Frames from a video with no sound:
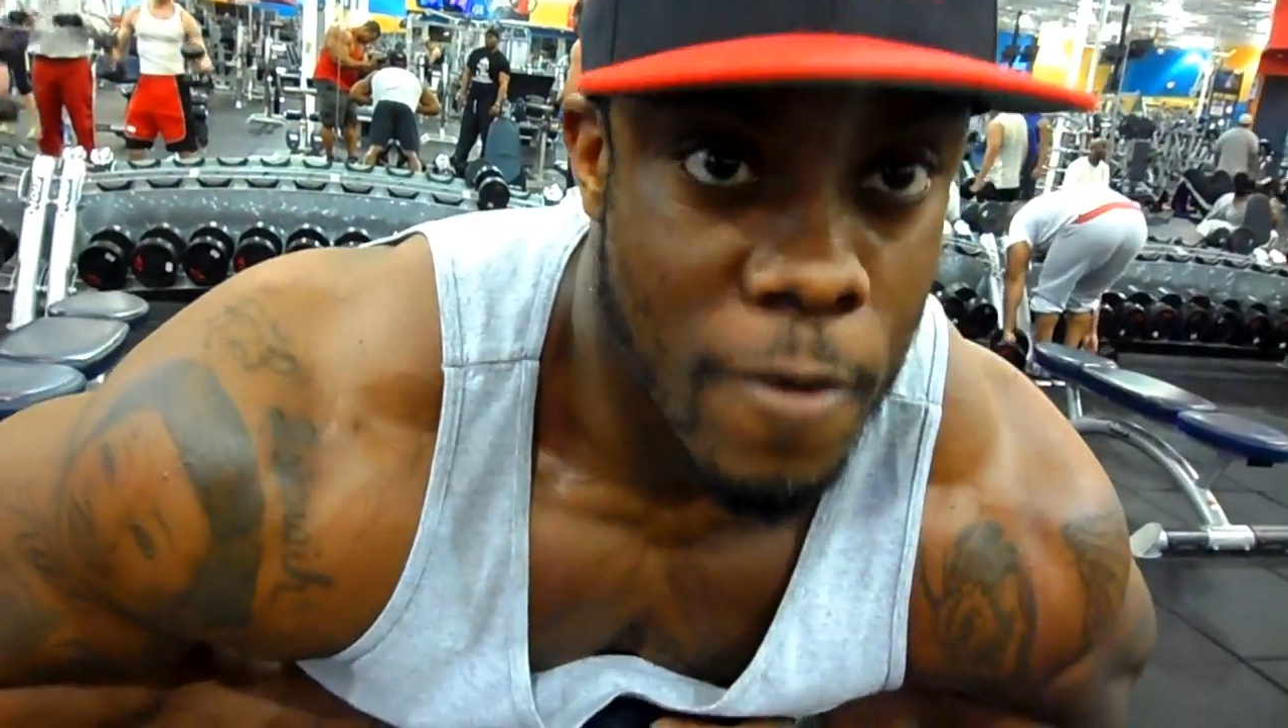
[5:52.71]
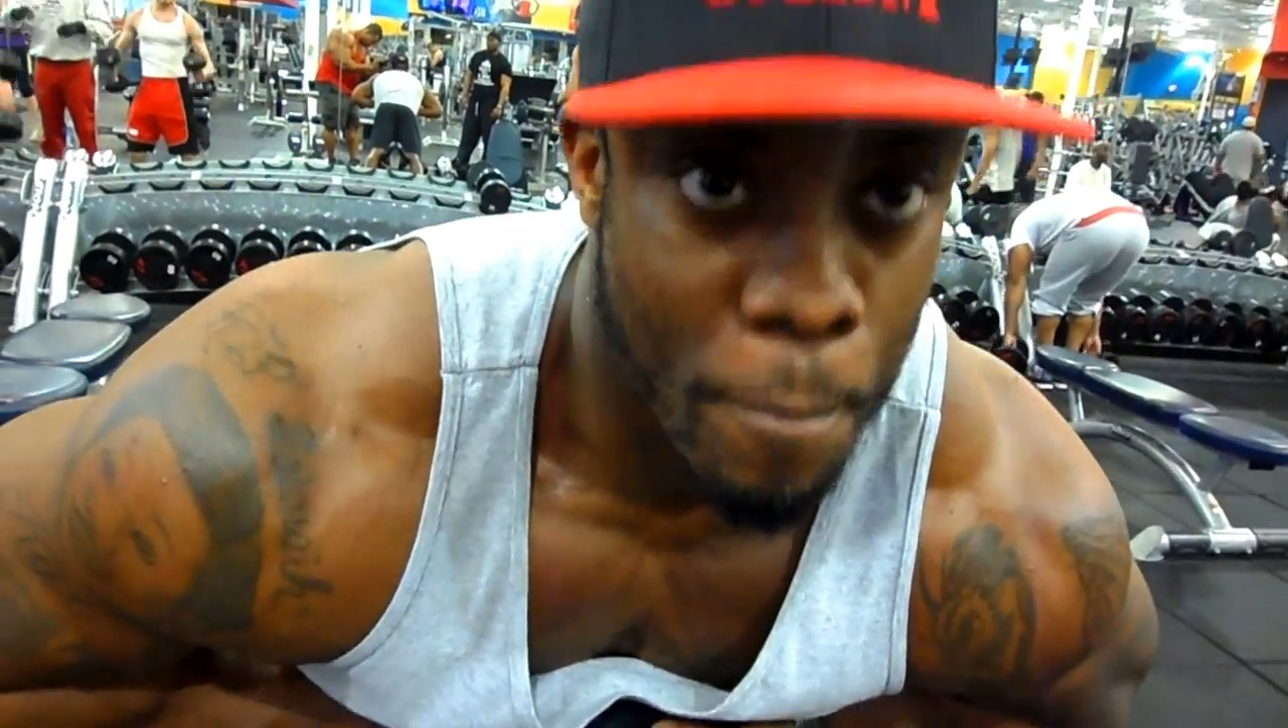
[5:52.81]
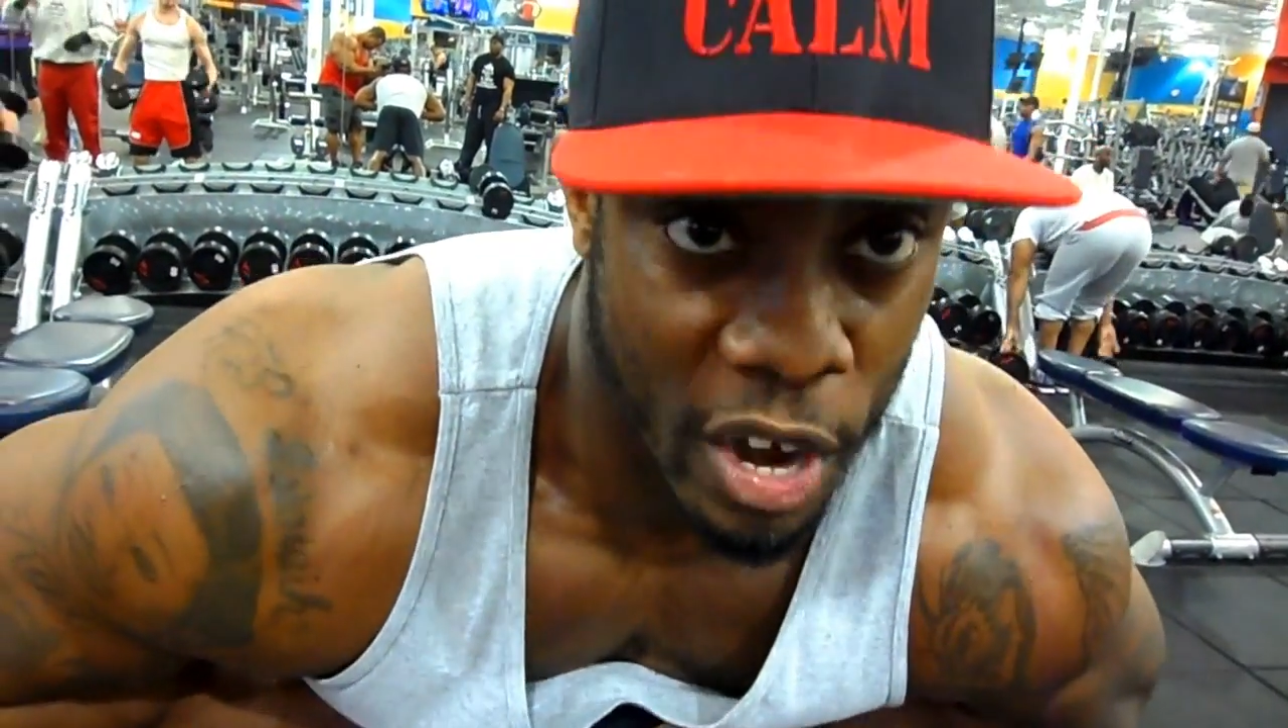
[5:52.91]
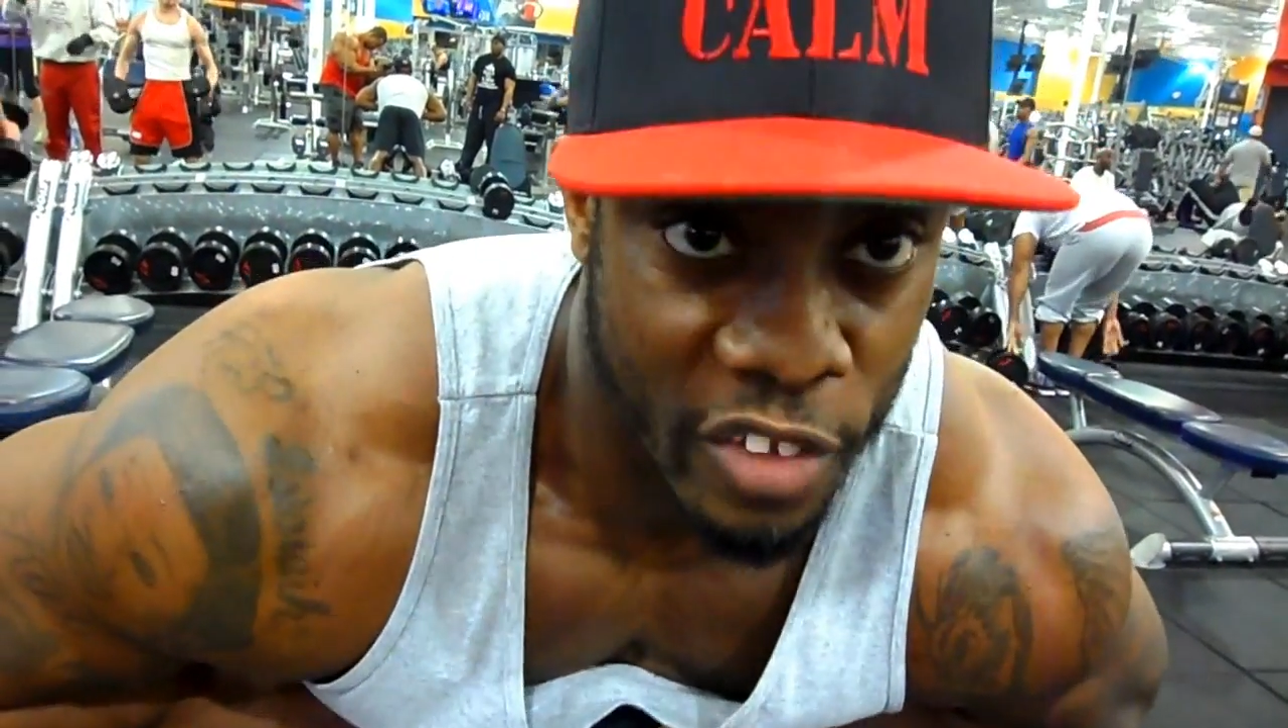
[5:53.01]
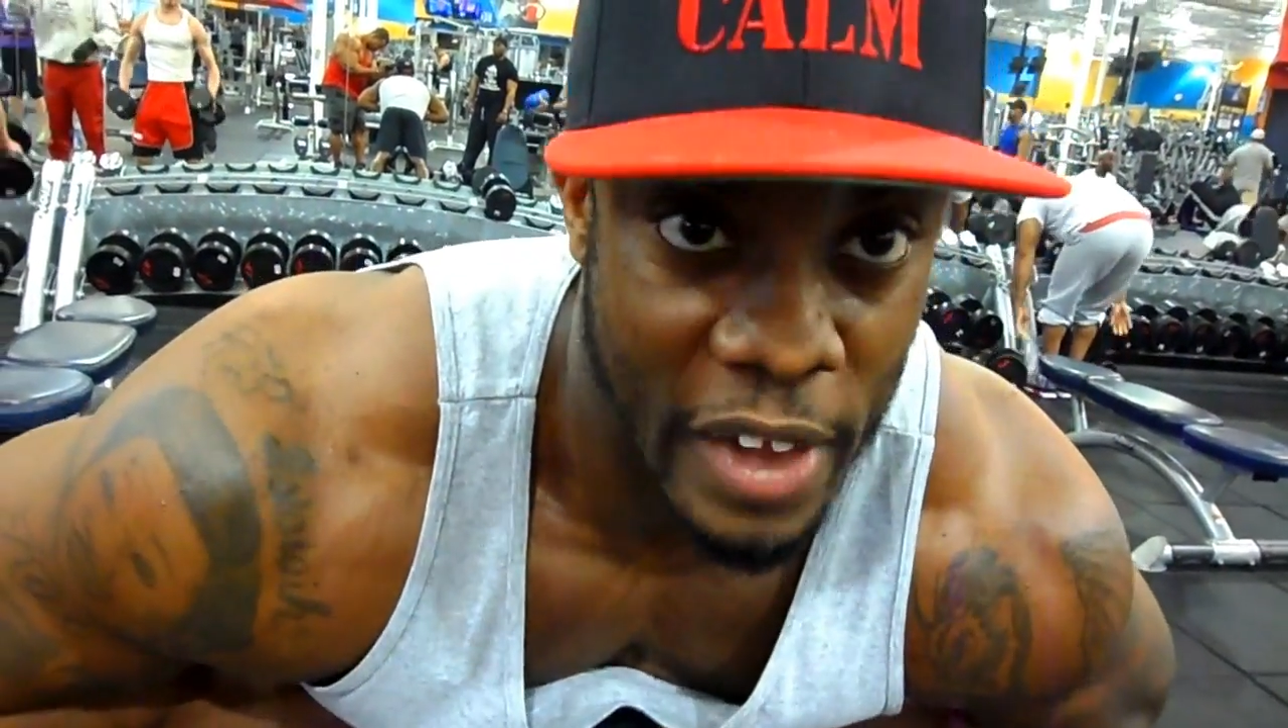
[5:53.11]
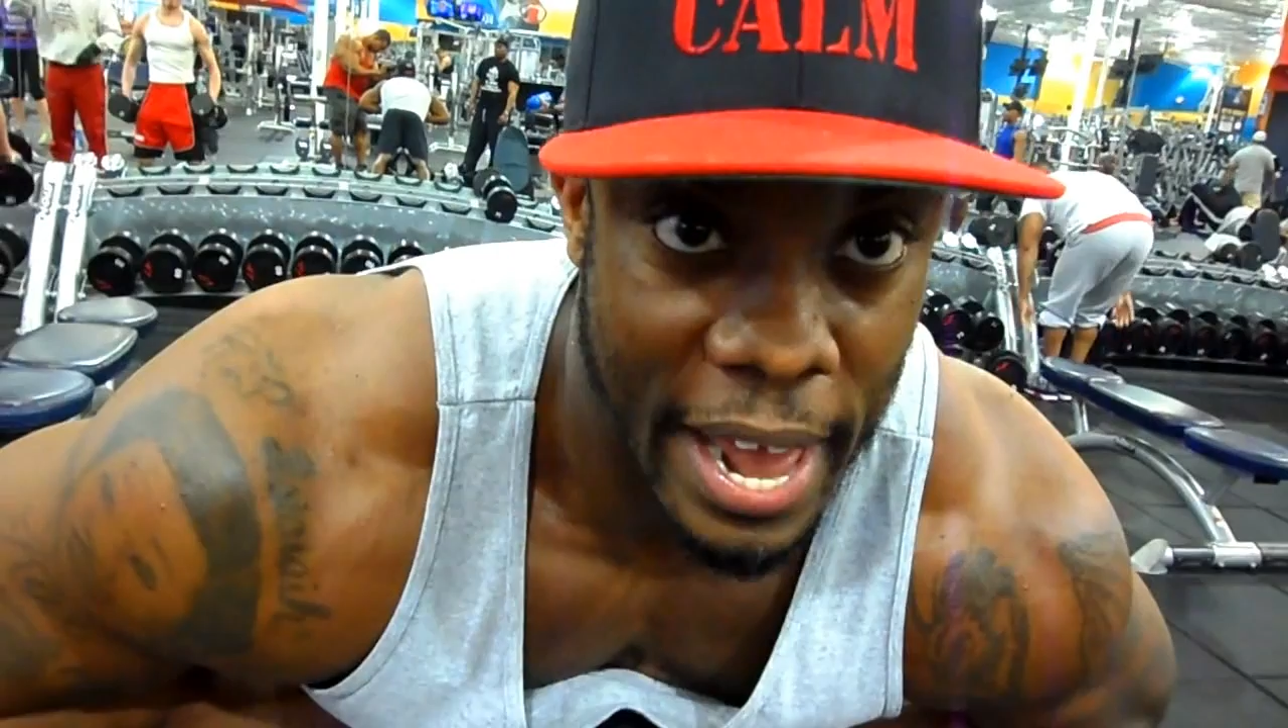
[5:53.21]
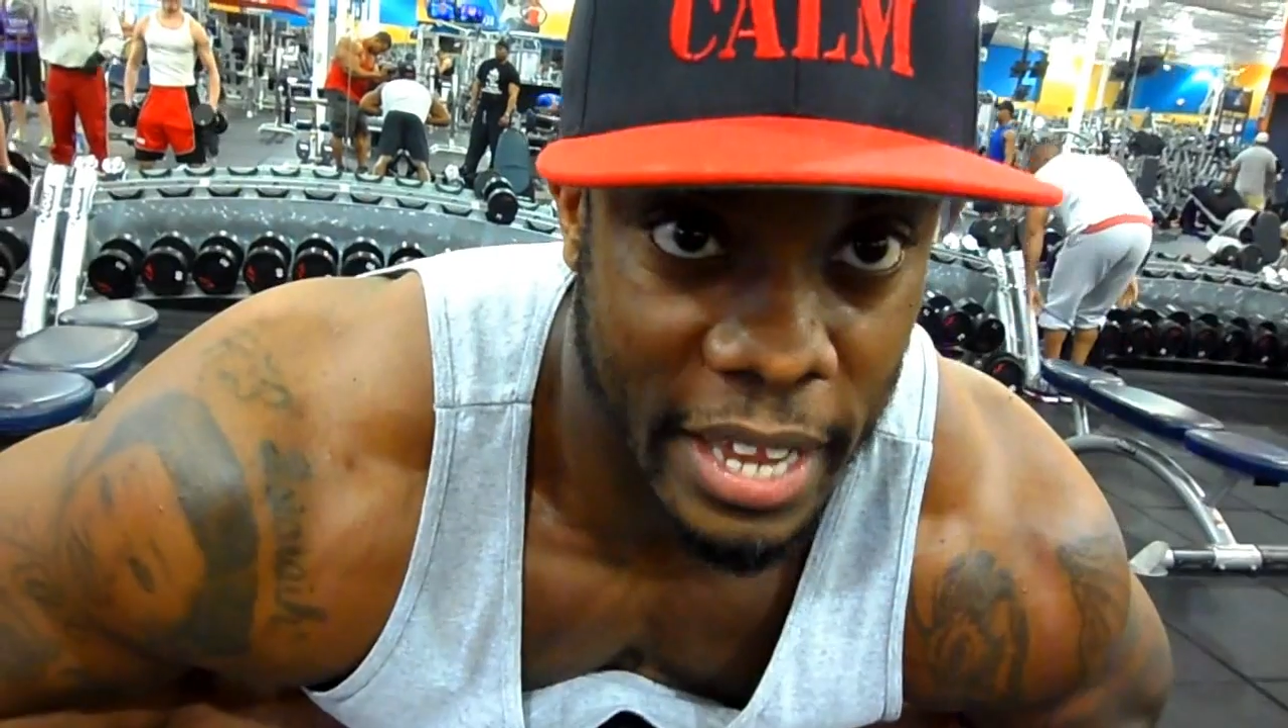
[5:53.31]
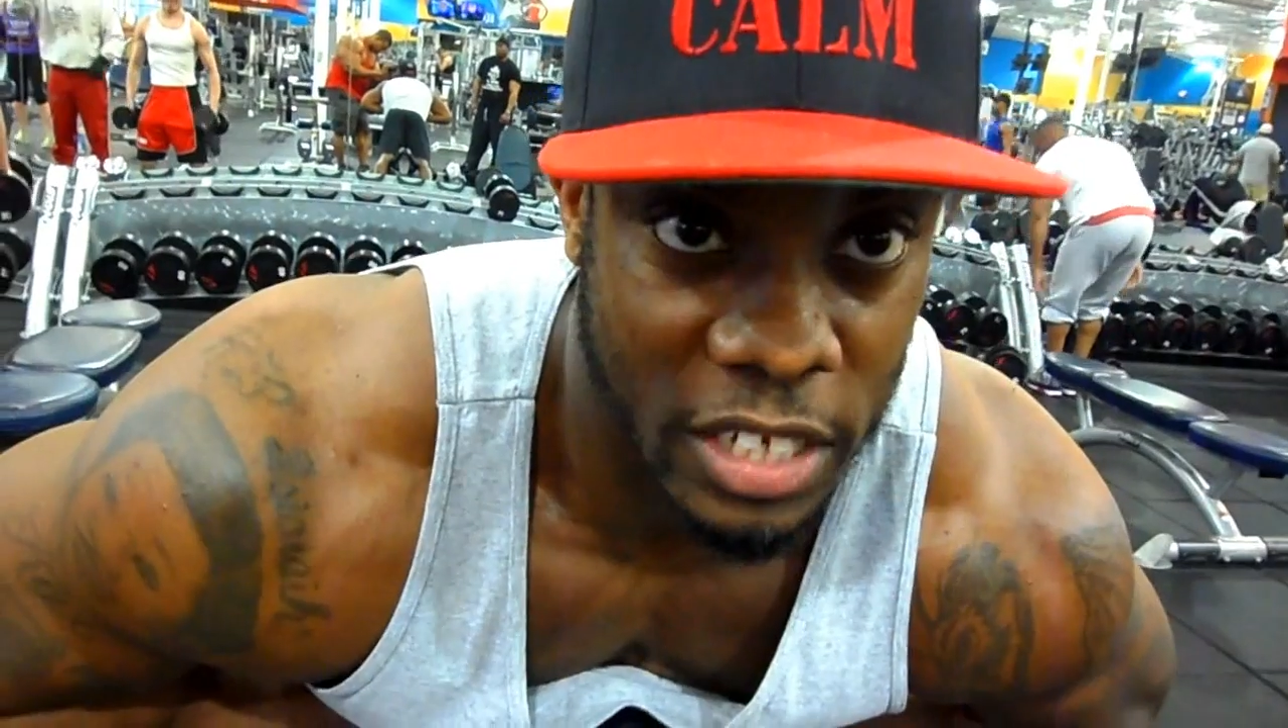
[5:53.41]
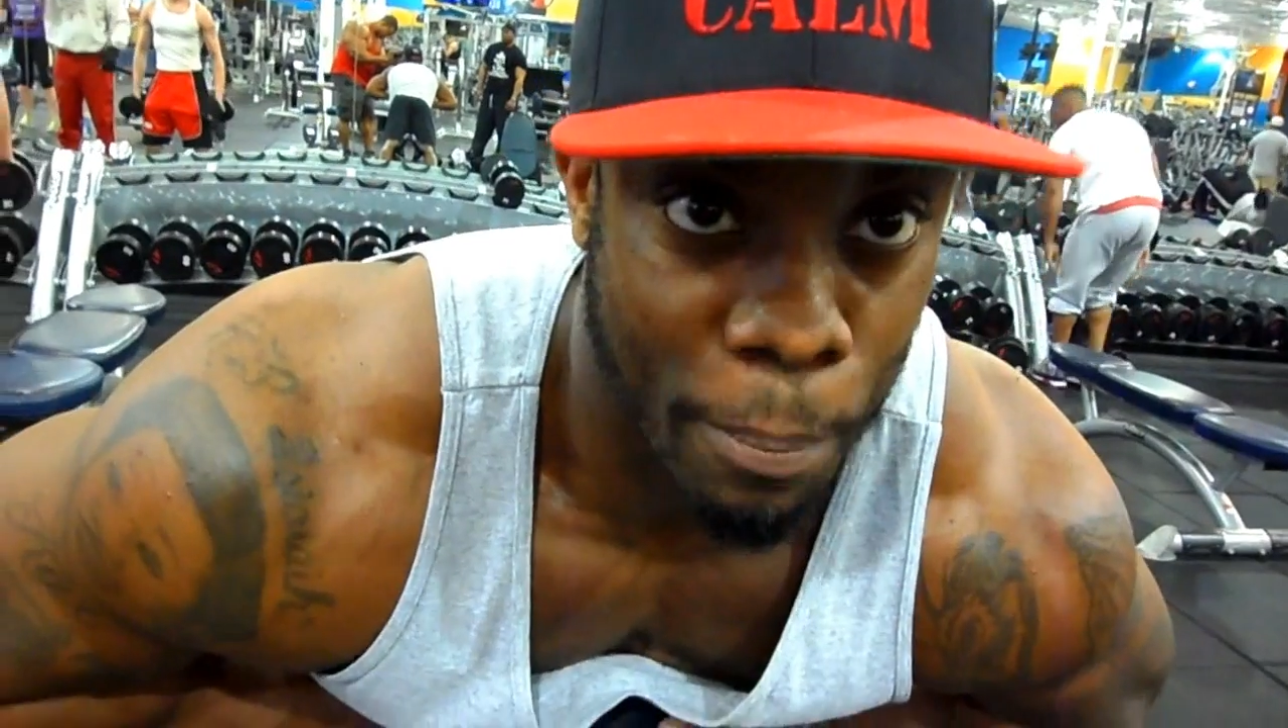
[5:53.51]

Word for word: pressed flat against